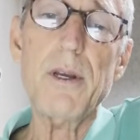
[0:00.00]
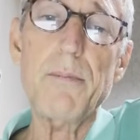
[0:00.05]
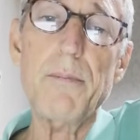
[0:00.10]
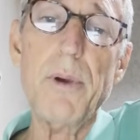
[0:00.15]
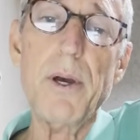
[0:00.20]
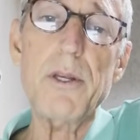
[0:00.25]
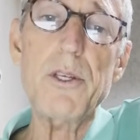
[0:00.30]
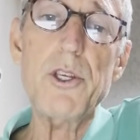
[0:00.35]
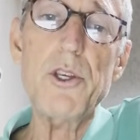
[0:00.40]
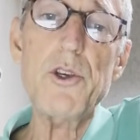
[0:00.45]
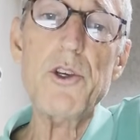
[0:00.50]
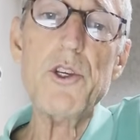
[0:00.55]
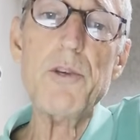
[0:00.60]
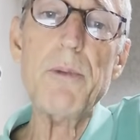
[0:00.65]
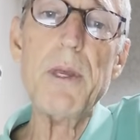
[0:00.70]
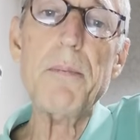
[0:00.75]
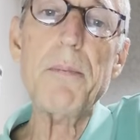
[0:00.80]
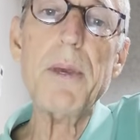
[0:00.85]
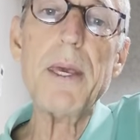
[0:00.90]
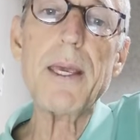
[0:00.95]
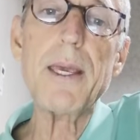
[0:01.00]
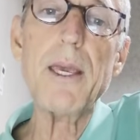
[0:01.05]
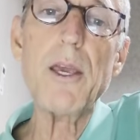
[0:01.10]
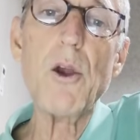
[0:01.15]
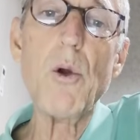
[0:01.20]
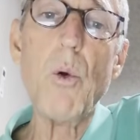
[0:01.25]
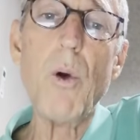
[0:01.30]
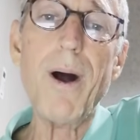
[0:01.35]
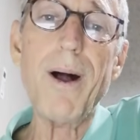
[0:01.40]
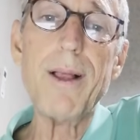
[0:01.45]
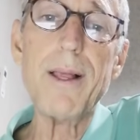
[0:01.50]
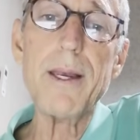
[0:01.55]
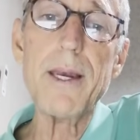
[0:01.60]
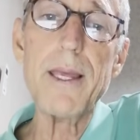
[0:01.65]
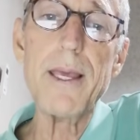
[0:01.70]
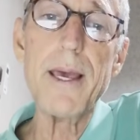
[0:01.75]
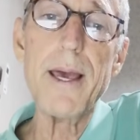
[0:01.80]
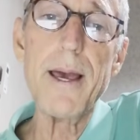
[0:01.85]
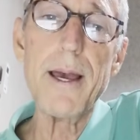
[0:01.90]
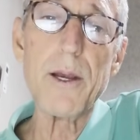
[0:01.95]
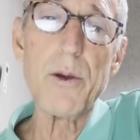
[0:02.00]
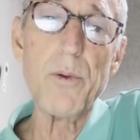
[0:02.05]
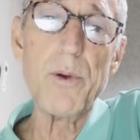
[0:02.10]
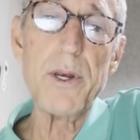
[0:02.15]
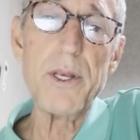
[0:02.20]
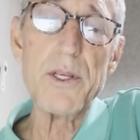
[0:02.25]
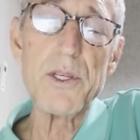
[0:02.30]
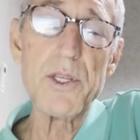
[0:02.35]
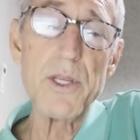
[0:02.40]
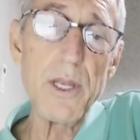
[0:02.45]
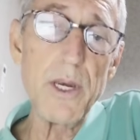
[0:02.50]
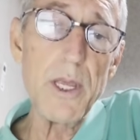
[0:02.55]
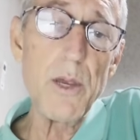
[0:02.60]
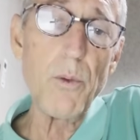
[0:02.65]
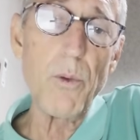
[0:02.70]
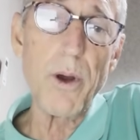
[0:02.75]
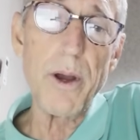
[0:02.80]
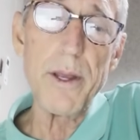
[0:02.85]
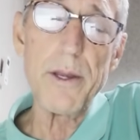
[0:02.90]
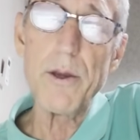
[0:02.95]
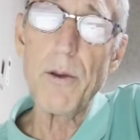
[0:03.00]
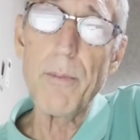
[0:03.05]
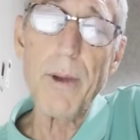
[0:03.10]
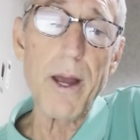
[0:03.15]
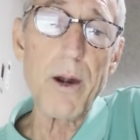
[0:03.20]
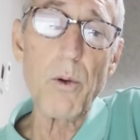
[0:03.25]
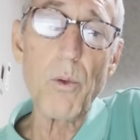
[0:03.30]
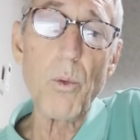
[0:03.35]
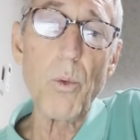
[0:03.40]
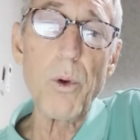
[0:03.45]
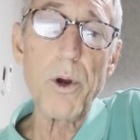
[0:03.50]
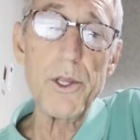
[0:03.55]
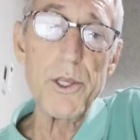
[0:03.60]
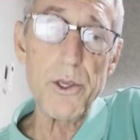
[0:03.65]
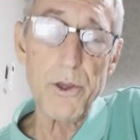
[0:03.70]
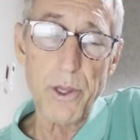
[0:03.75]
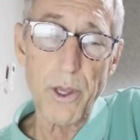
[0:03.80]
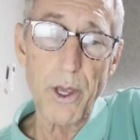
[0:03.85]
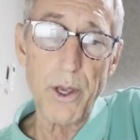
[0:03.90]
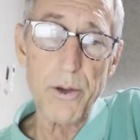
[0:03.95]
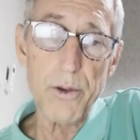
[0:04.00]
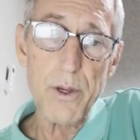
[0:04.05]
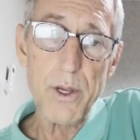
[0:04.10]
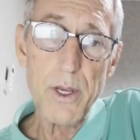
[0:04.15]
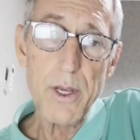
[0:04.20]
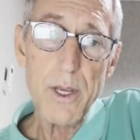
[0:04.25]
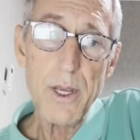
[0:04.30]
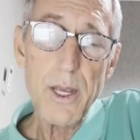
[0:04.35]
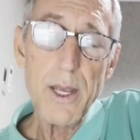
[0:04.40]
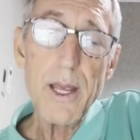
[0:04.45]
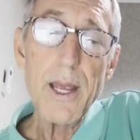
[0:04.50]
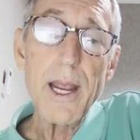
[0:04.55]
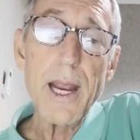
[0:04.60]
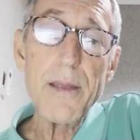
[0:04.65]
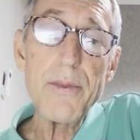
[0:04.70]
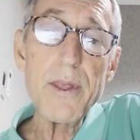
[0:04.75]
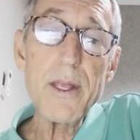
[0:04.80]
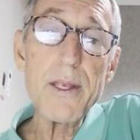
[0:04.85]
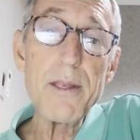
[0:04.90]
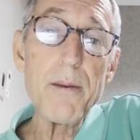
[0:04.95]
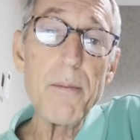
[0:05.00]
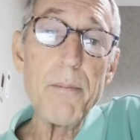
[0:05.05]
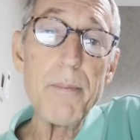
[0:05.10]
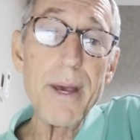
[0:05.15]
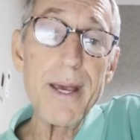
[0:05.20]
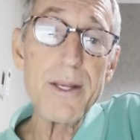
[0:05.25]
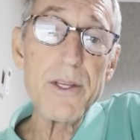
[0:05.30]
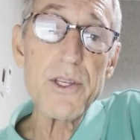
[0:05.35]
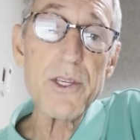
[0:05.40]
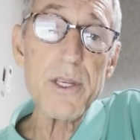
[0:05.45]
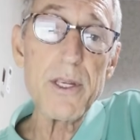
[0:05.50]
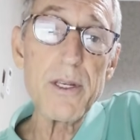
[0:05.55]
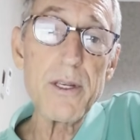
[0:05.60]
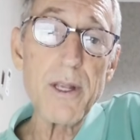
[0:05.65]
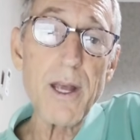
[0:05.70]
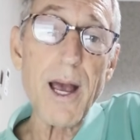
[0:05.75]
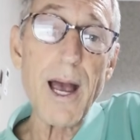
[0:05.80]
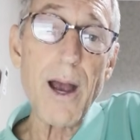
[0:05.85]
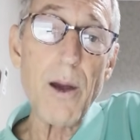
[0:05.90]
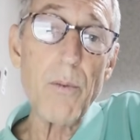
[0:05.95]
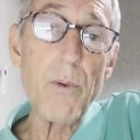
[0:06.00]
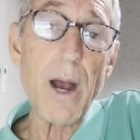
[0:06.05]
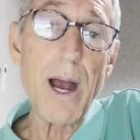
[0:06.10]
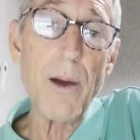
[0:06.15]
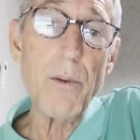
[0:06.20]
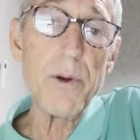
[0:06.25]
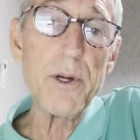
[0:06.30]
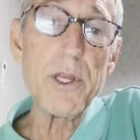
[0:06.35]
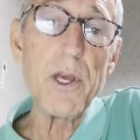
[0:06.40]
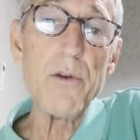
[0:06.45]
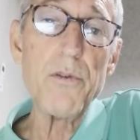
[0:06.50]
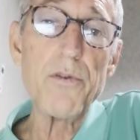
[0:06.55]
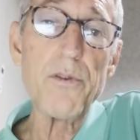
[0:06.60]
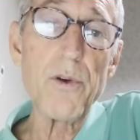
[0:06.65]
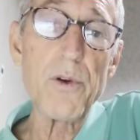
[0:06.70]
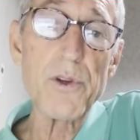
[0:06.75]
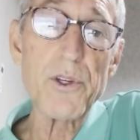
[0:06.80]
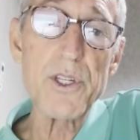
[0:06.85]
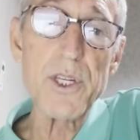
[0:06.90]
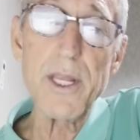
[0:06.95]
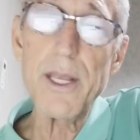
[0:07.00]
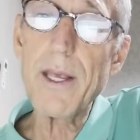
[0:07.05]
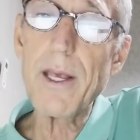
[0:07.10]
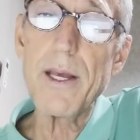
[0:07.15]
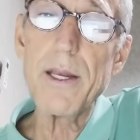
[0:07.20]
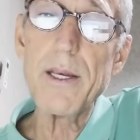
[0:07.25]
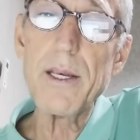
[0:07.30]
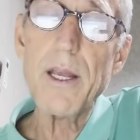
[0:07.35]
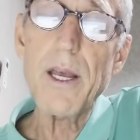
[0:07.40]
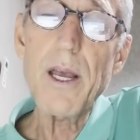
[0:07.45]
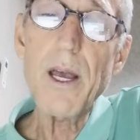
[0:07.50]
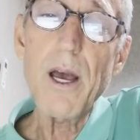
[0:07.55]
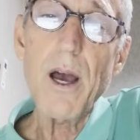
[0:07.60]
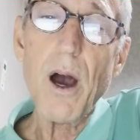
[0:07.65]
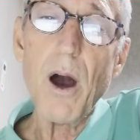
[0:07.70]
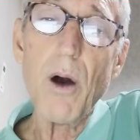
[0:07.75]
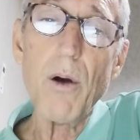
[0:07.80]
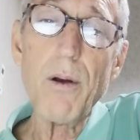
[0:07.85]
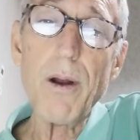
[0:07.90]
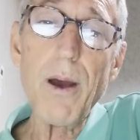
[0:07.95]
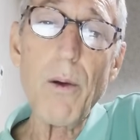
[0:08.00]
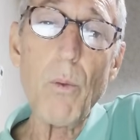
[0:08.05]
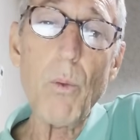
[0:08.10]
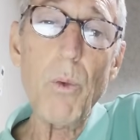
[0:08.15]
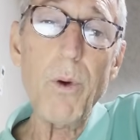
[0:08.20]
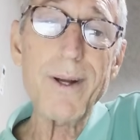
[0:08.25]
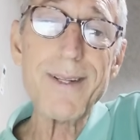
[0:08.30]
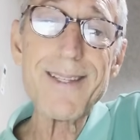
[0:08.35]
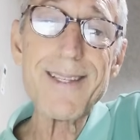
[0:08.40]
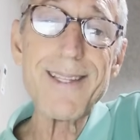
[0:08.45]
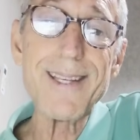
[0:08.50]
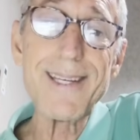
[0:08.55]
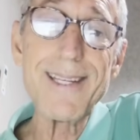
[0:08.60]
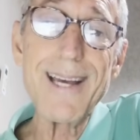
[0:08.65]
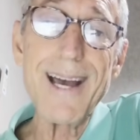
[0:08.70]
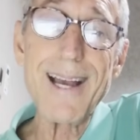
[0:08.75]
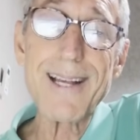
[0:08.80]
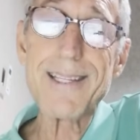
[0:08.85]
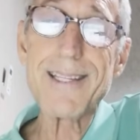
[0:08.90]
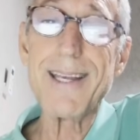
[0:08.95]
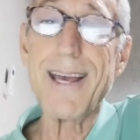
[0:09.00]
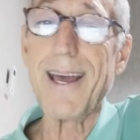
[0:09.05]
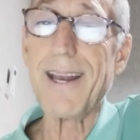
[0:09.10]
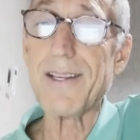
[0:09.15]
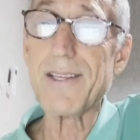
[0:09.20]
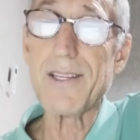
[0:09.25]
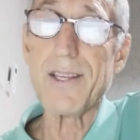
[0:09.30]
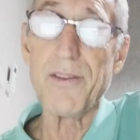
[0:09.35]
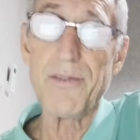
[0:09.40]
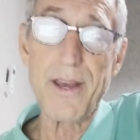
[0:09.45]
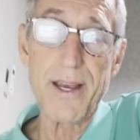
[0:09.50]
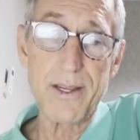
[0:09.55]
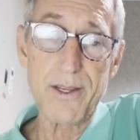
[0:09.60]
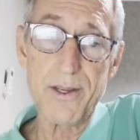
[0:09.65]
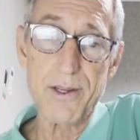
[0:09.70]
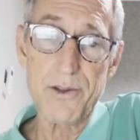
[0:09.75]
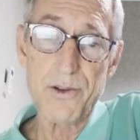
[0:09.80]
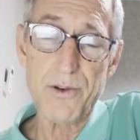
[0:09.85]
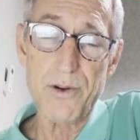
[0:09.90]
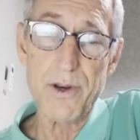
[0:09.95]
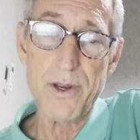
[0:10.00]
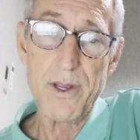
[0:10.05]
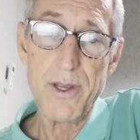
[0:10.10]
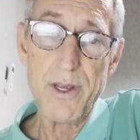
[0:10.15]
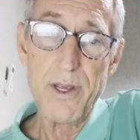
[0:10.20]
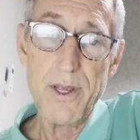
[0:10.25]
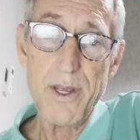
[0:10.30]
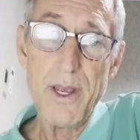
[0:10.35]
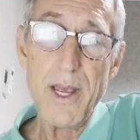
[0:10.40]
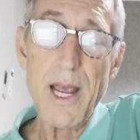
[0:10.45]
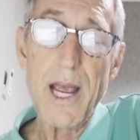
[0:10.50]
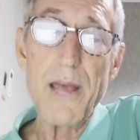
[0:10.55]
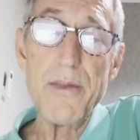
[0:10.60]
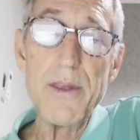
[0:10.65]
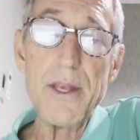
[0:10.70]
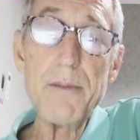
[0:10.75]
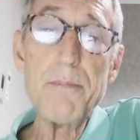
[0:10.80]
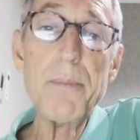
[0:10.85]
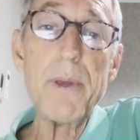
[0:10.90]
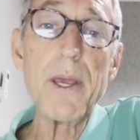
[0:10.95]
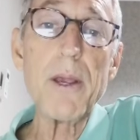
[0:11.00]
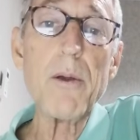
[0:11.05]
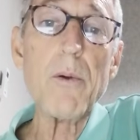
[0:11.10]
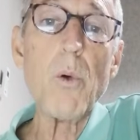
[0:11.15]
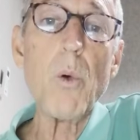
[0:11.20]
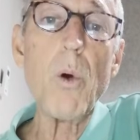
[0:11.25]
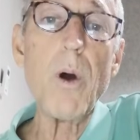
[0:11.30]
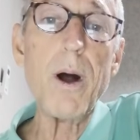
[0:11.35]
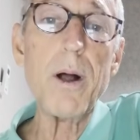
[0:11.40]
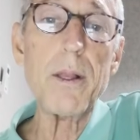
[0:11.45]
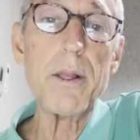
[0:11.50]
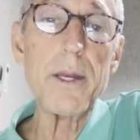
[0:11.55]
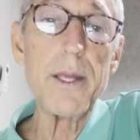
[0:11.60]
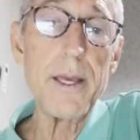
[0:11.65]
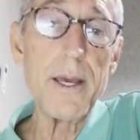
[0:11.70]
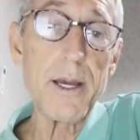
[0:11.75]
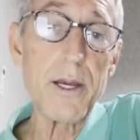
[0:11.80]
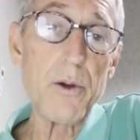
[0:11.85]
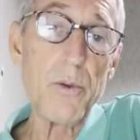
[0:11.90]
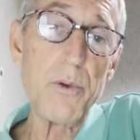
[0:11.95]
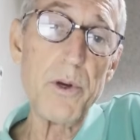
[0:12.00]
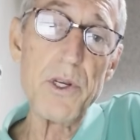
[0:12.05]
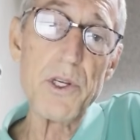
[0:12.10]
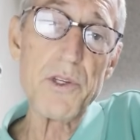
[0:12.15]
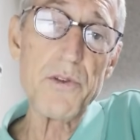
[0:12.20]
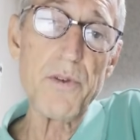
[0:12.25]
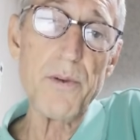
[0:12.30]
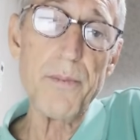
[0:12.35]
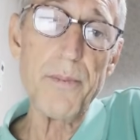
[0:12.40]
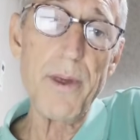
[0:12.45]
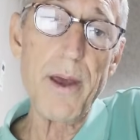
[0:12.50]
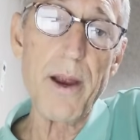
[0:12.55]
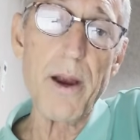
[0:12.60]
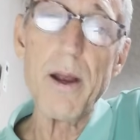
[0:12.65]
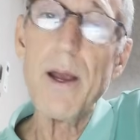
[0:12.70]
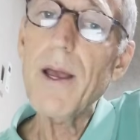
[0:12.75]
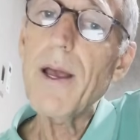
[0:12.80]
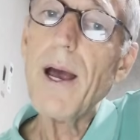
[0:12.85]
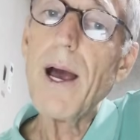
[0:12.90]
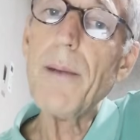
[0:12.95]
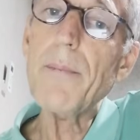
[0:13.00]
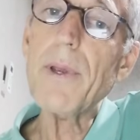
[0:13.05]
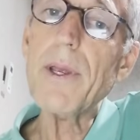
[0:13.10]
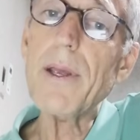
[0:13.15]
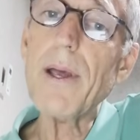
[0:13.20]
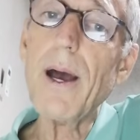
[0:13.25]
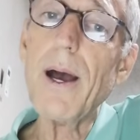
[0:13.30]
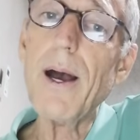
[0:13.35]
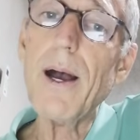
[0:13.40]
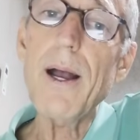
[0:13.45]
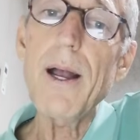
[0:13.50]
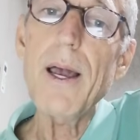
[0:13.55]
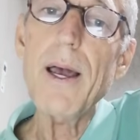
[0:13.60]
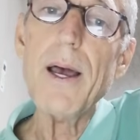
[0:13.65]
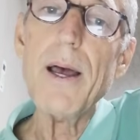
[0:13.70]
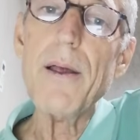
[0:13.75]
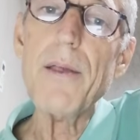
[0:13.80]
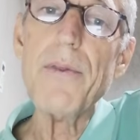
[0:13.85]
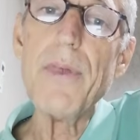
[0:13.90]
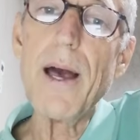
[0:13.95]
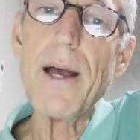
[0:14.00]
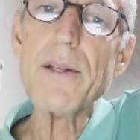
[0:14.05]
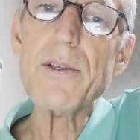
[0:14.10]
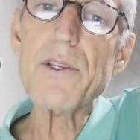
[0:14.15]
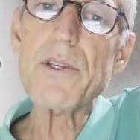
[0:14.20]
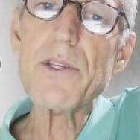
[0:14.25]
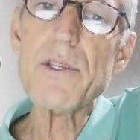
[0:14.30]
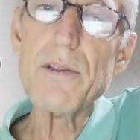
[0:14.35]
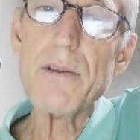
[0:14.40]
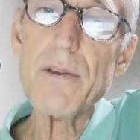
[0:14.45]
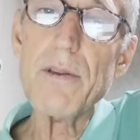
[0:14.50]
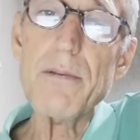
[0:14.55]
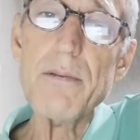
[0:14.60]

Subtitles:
But you should be picking quality equities anyway, no matter where you go. And then base it, I would go first in on what's the tax status of that country, and then pick quality equities from there. I mean, that's,